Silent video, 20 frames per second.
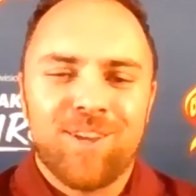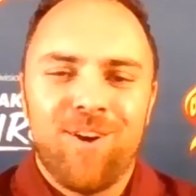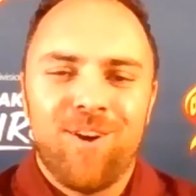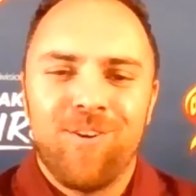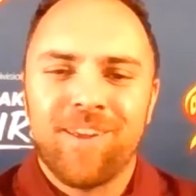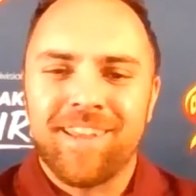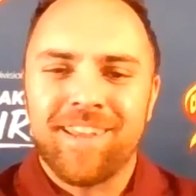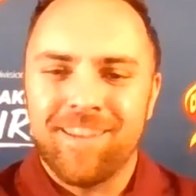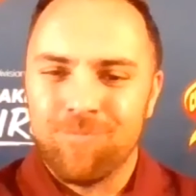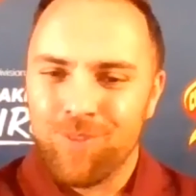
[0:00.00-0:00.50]

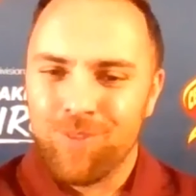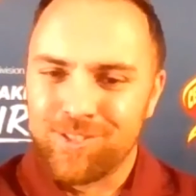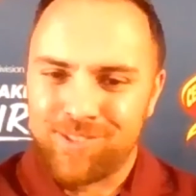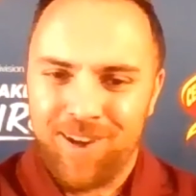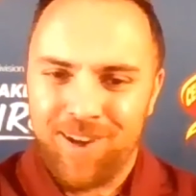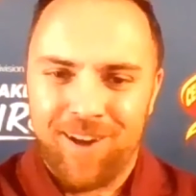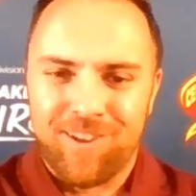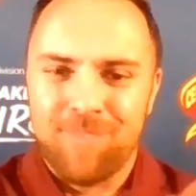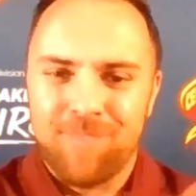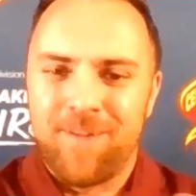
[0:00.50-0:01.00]
going in, we'll
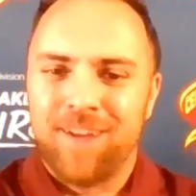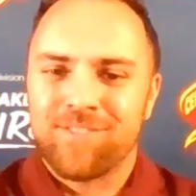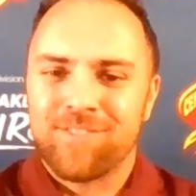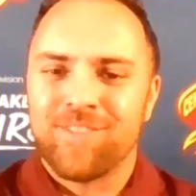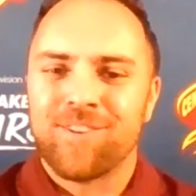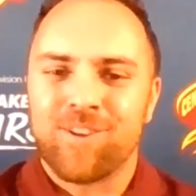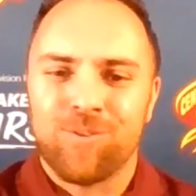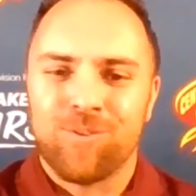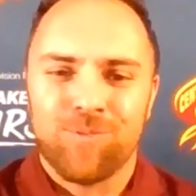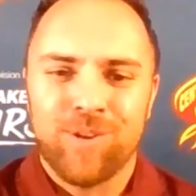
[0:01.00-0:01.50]
talk about
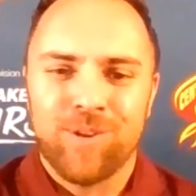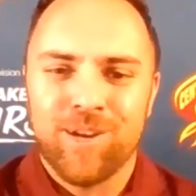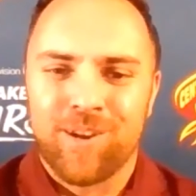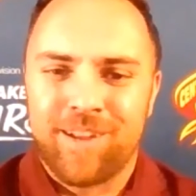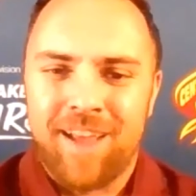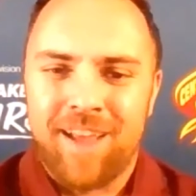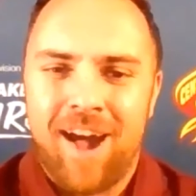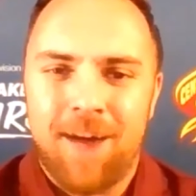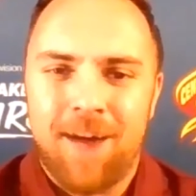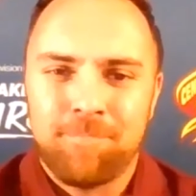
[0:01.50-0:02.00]
the career
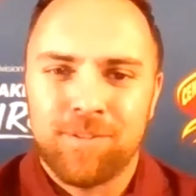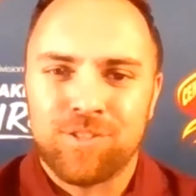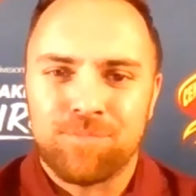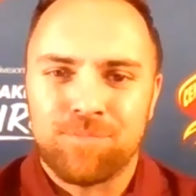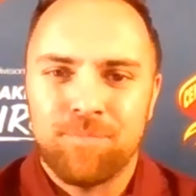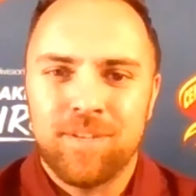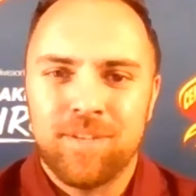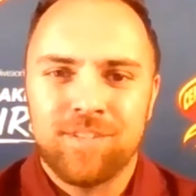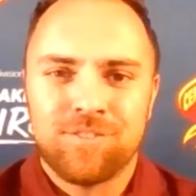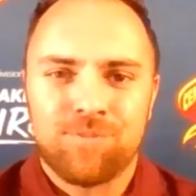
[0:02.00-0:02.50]

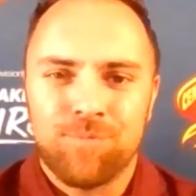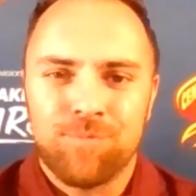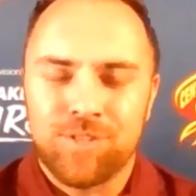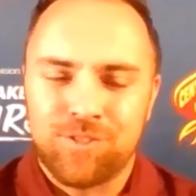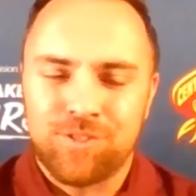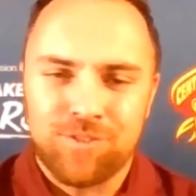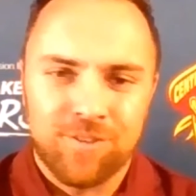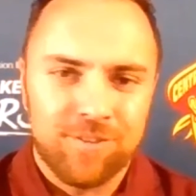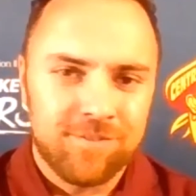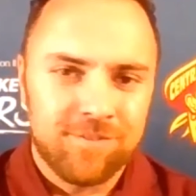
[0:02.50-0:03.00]
accomplishments,
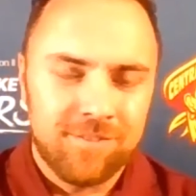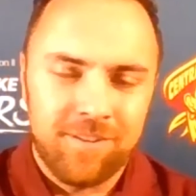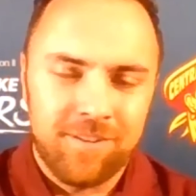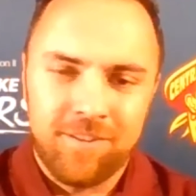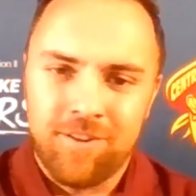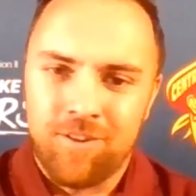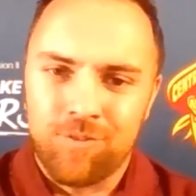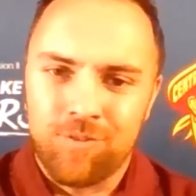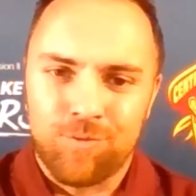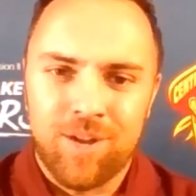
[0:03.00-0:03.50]
which are,
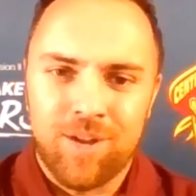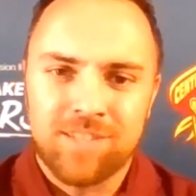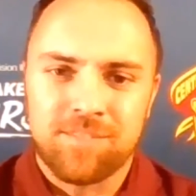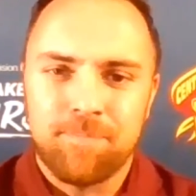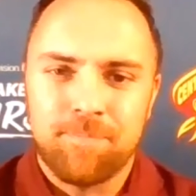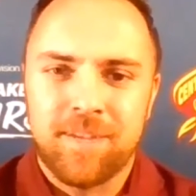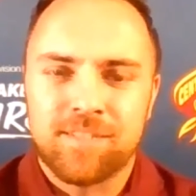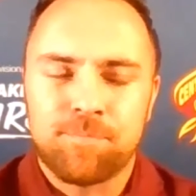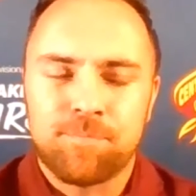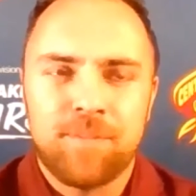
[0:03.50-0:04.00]
the
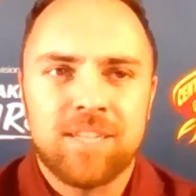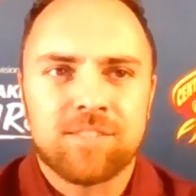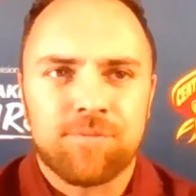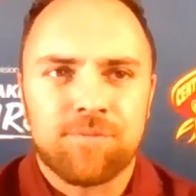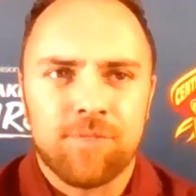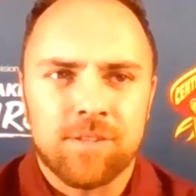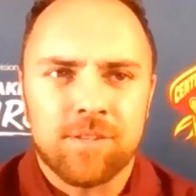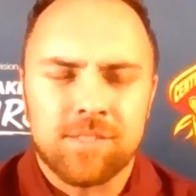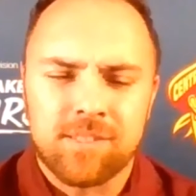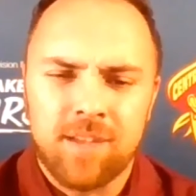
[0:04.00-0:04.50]
resume speaks
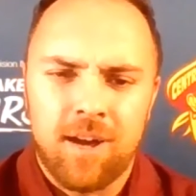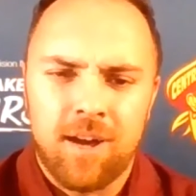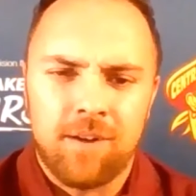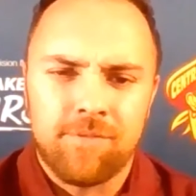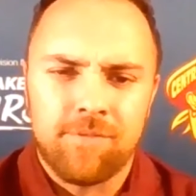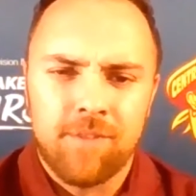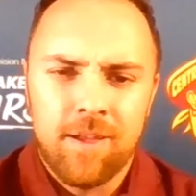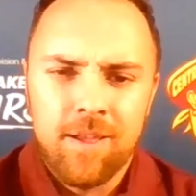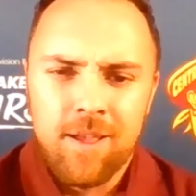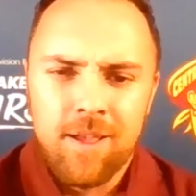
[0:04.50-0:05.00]
for
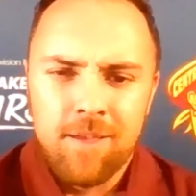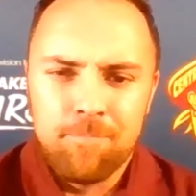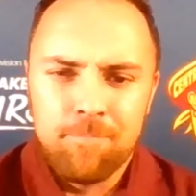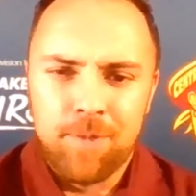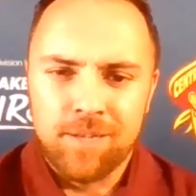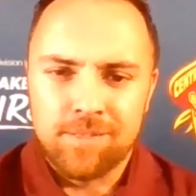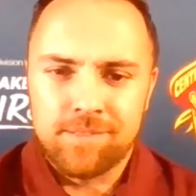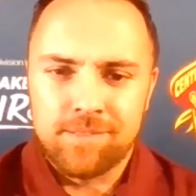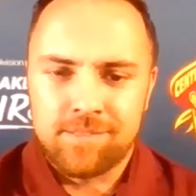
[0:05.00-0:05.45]
itself. But